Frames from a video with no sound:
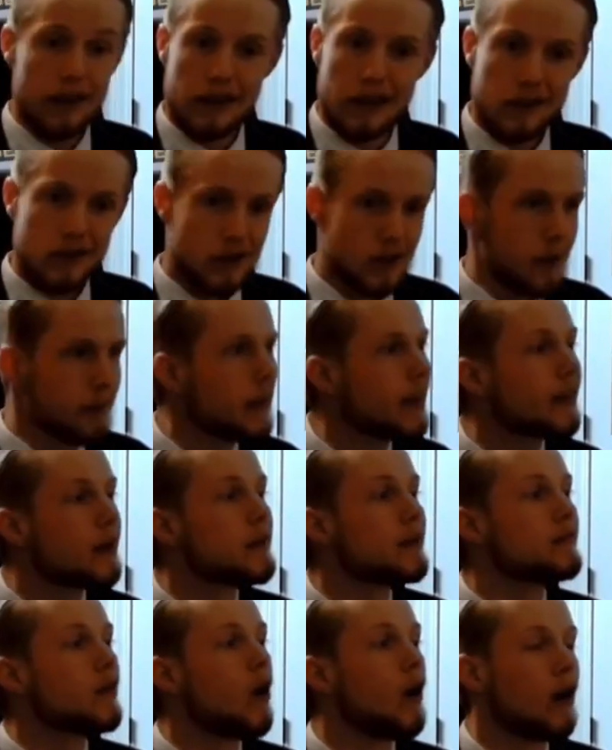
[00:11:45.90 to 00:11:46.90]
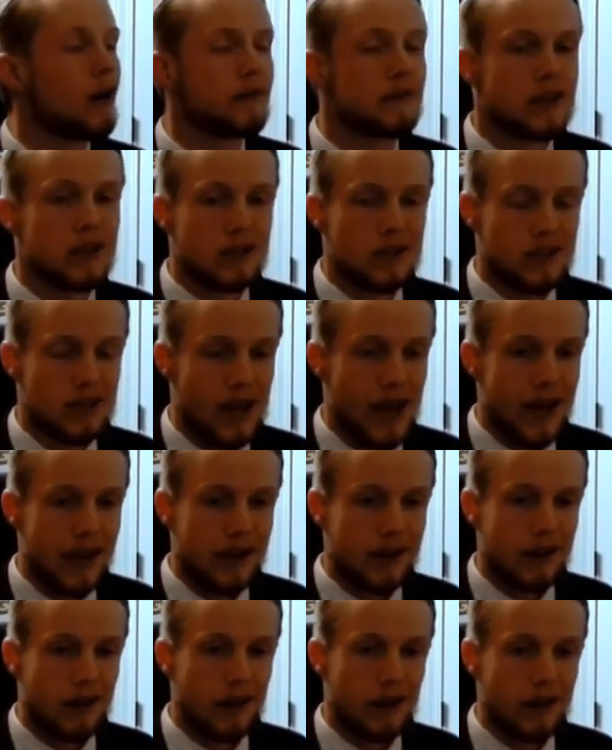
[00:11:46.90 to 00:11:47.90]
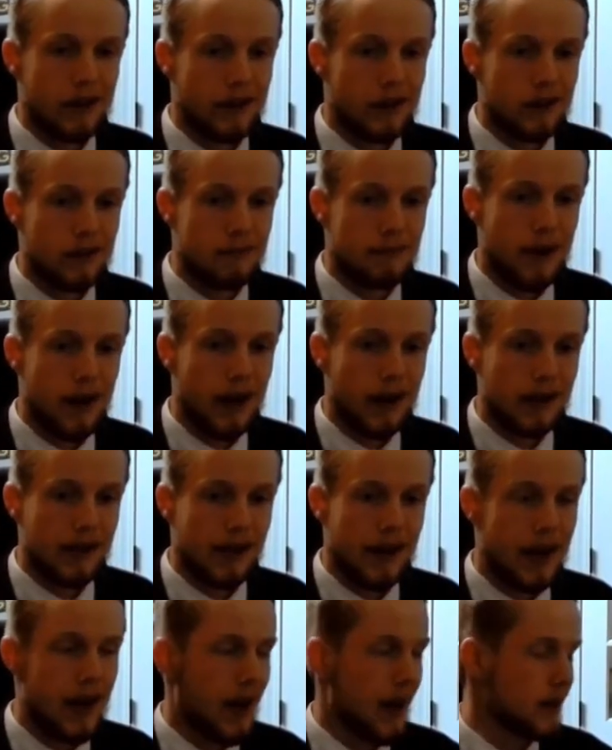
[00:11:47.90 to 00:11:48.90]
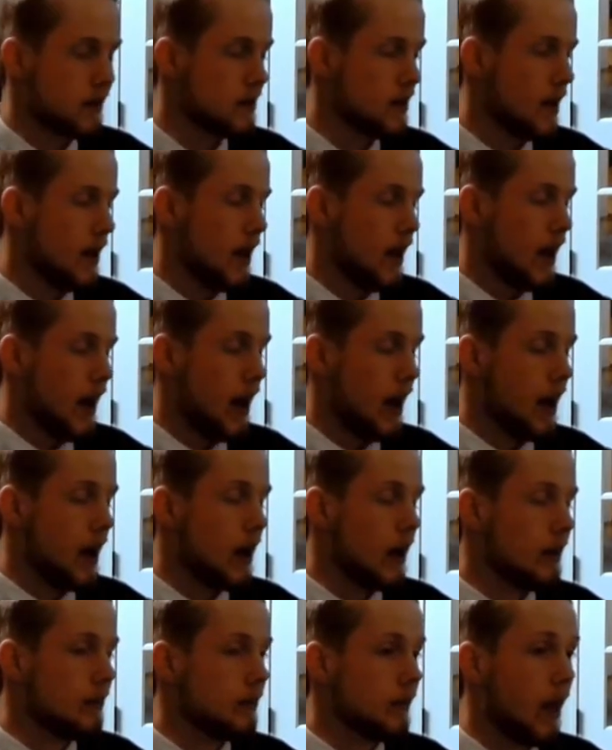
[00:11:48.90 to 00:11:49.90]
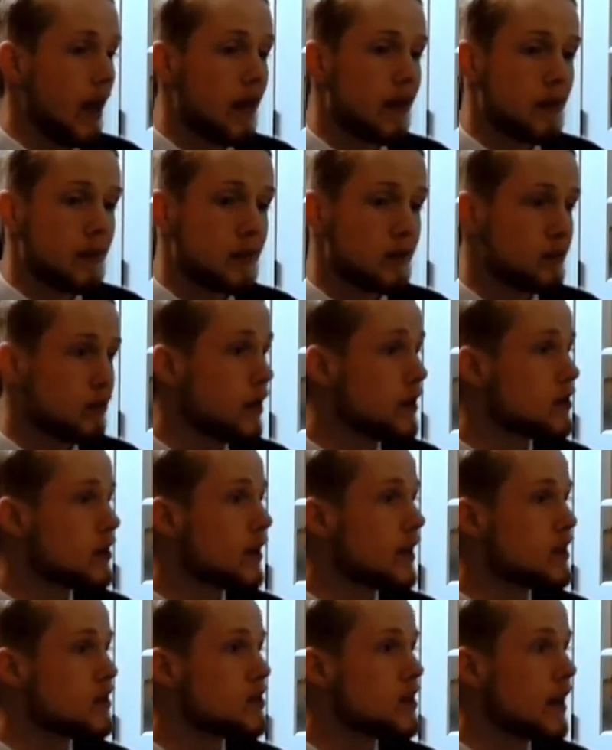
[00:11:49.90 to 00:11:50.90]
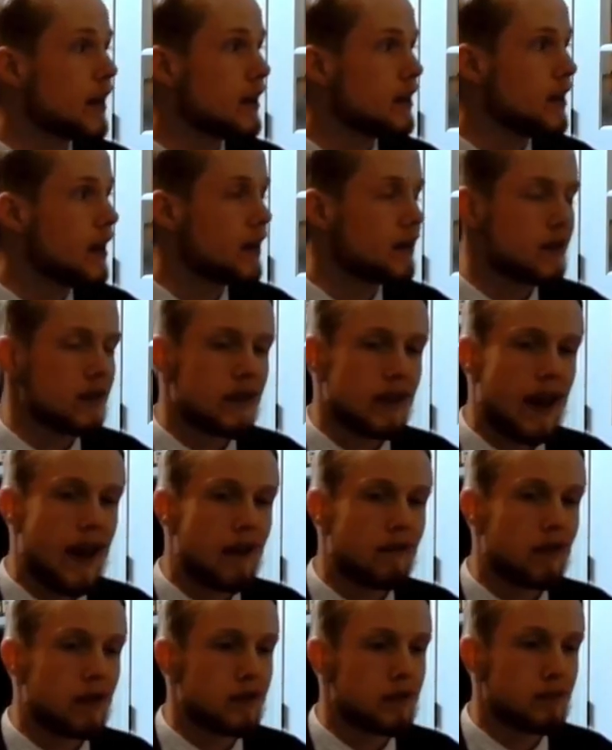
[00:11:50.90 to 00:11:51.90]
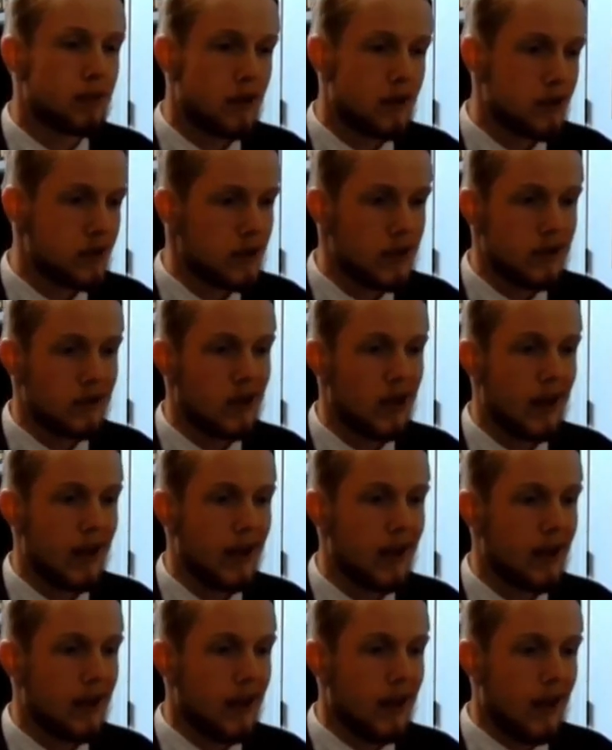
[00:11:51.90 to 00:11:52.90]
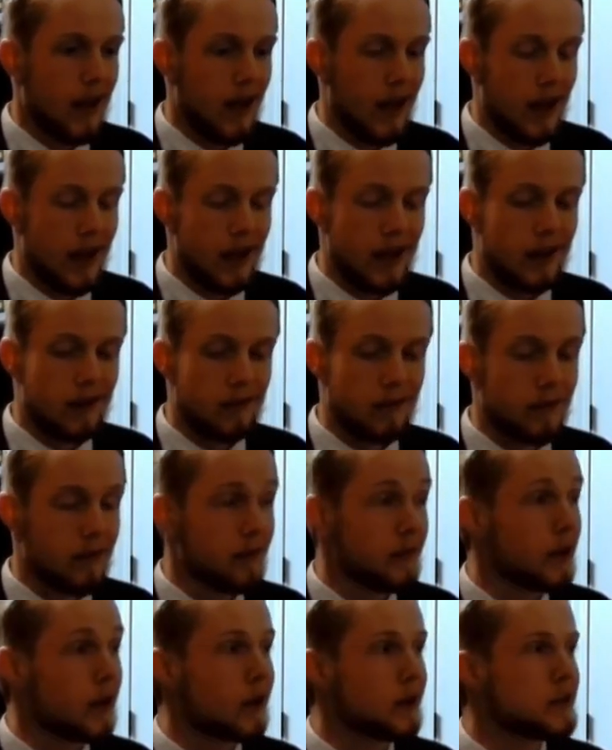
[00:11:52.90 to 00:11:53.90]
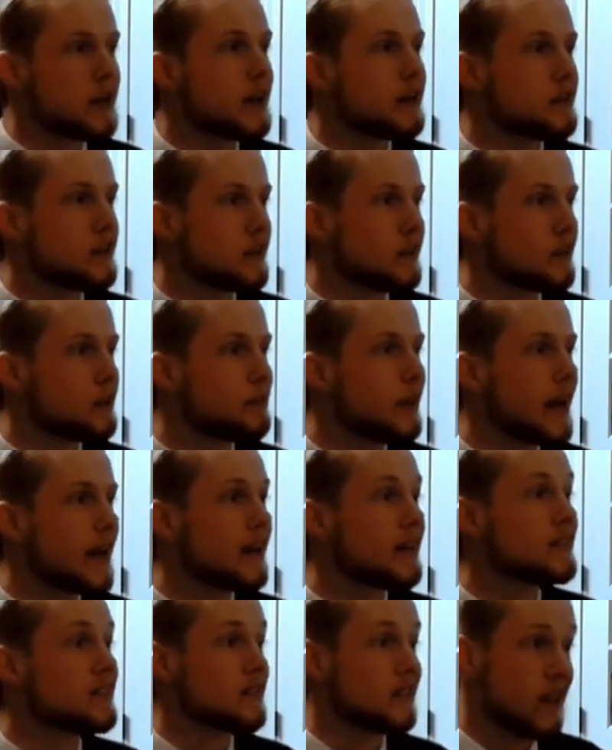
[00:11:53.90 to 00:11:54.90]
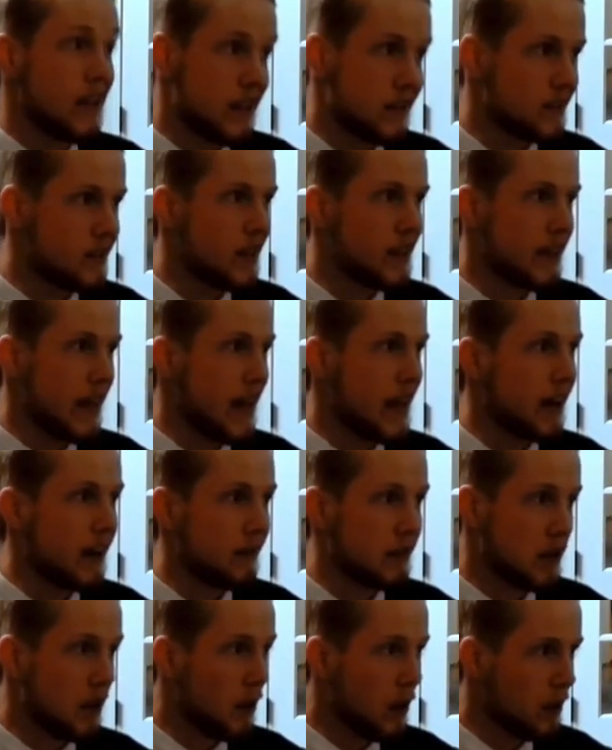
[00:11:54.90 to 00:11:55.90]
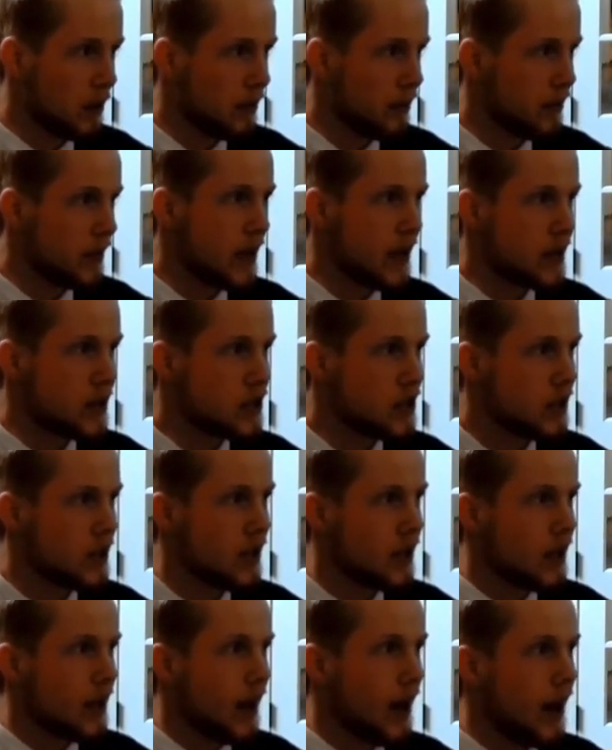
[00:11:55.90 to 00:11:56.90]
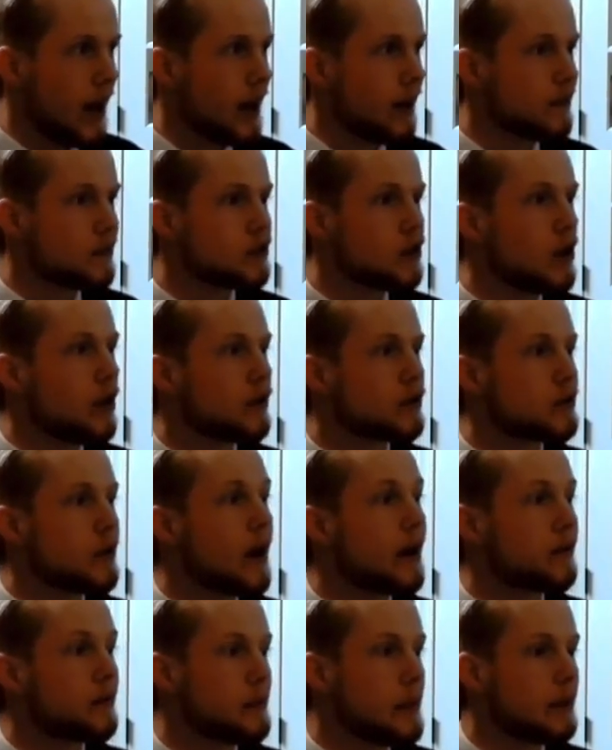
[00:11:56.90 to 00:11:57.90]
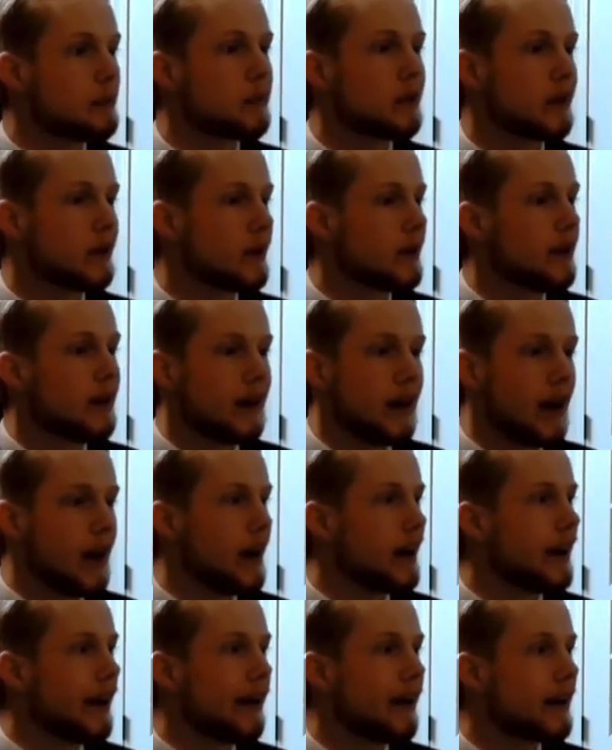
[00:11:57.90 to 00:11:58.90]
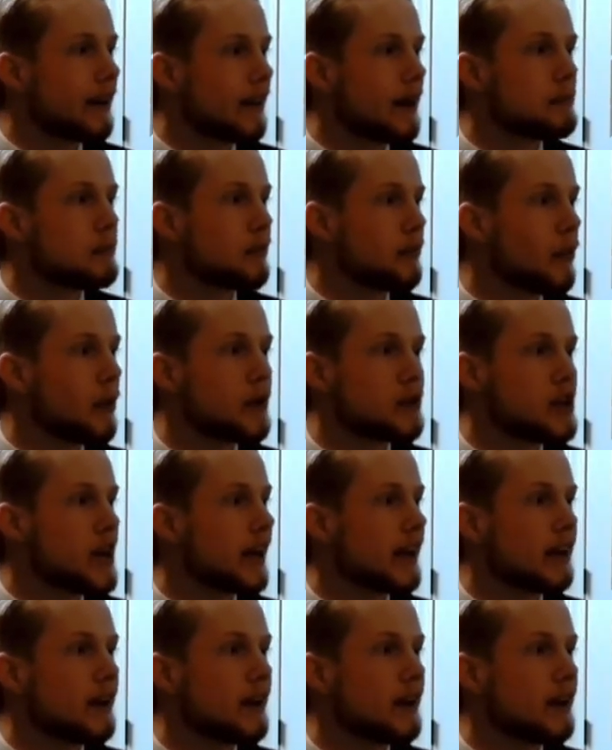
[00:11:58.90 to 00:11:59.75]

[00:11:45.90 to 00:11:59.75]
And that's something that we've often cited on this podcast. There was recently a study done that the average person today, their attention span is less than that of a goldfish. So I remember hearing that before, Jake.